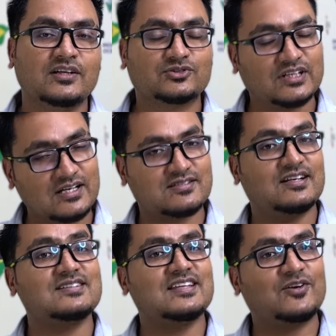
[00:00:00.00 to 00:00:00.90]
So there are
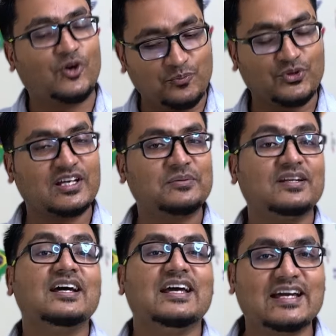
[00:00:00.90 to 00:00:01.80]
states they are not putting
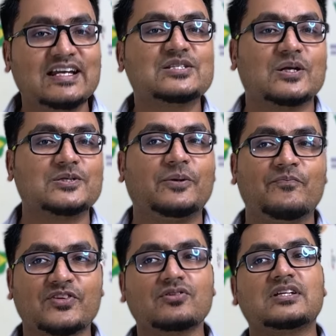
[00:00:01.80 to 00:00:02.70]
even English also.
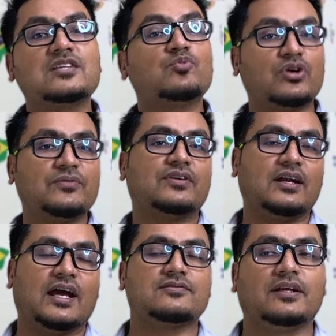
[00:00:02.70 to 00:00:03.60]
So that is more
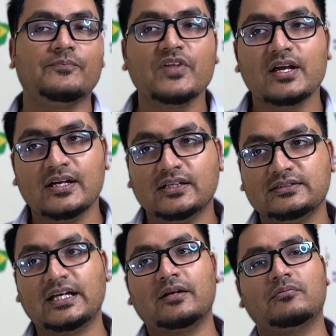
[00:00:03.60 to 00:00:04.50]
difficult actually.
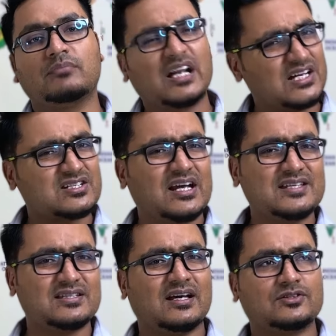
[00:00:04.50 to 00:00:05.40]
Then Maharashtra
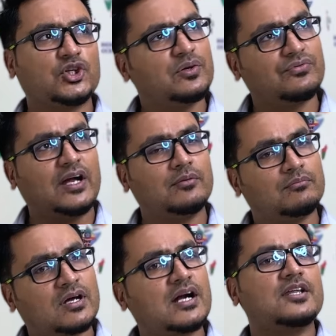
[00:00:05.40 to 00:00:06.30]
is there, so you will find
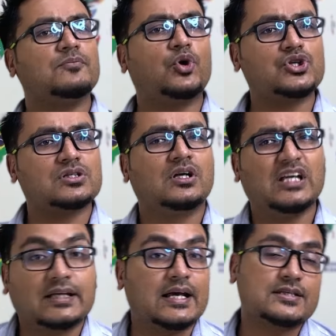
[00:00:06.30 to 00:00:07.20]
Marathi boards.
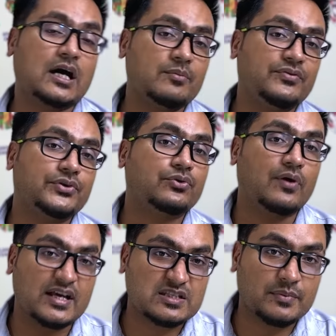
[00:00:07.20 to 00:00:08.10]
Then Assam, if you go,
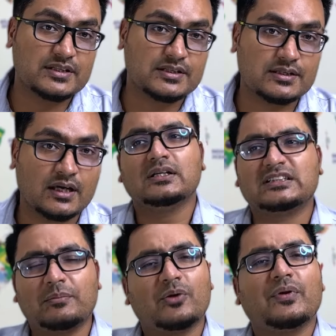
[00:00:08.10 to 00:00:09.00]
Assamese is there.
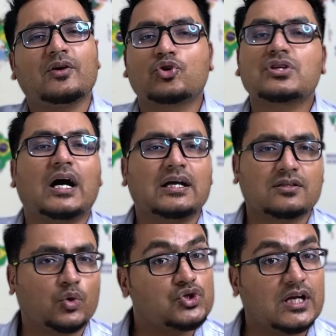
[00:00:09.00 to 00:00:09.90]
Similar way,
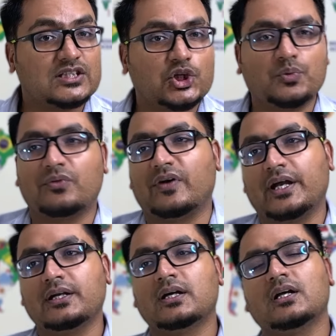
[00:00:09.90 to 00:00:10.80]
Gujarati you will
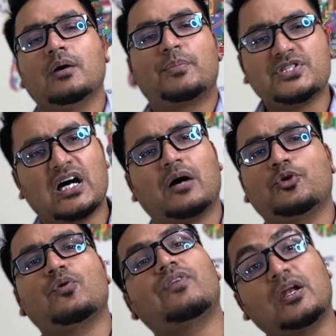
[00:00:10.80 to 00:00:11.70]
find. Punjab,
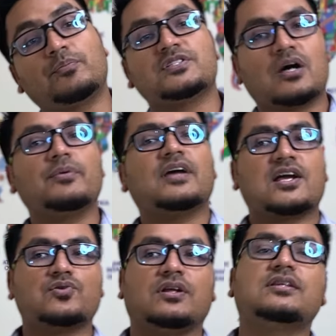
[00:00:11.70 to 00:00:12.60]
you will find Punjabi
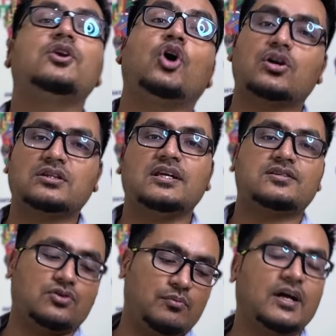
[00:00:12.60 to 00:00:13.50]
actually. Then Northeast,
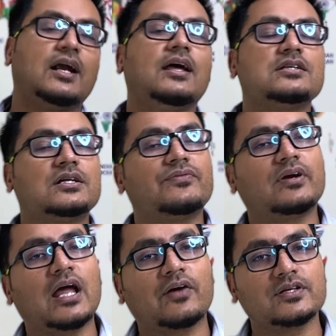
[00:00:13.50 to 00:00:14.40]
Meghalaya has a different
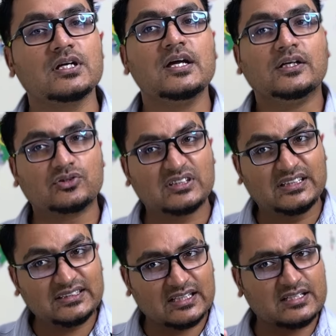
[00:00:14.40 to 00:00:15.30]
language. So
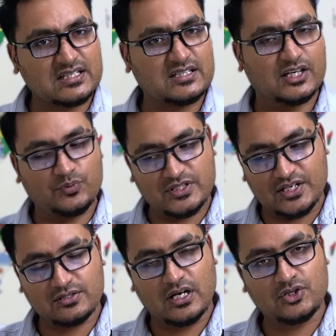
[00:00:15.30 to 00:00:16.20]
these are the states which
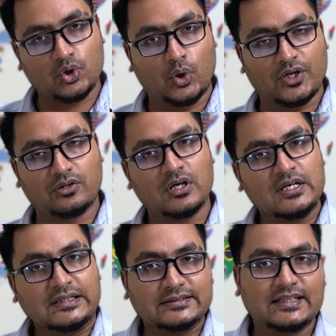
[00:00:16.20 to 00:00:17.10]
I told,
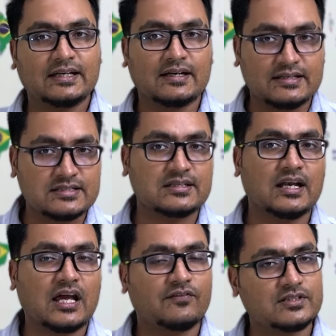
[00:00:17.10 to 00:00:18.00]
their regional
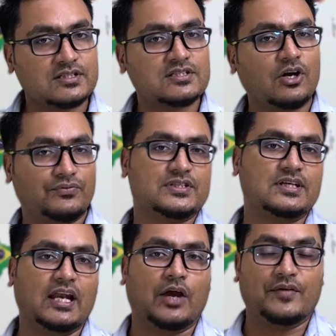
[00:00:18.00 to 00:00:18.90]
language is their
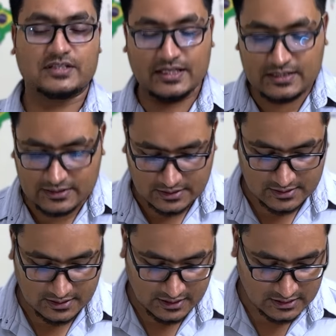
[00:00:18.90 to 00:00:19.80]
official language. In these
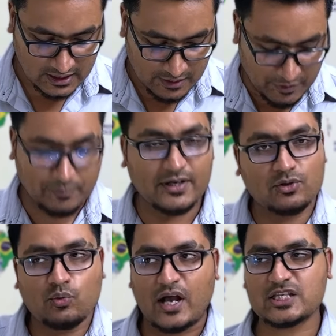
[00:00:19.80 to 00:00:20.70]
states, people
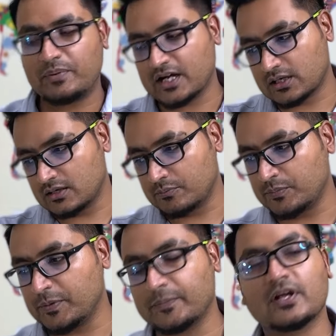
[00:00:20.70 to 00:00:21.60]
do expect
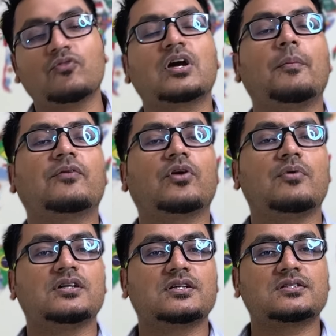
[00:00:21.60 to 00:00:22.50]
people who are coming from
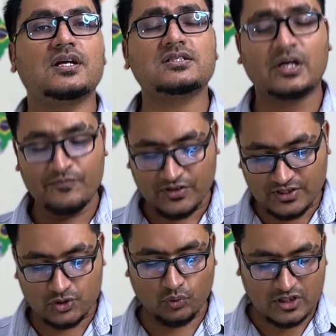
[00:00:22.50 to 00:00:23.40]
other states,
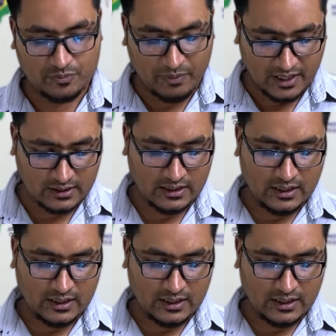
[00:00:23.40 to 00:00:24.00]
they should respect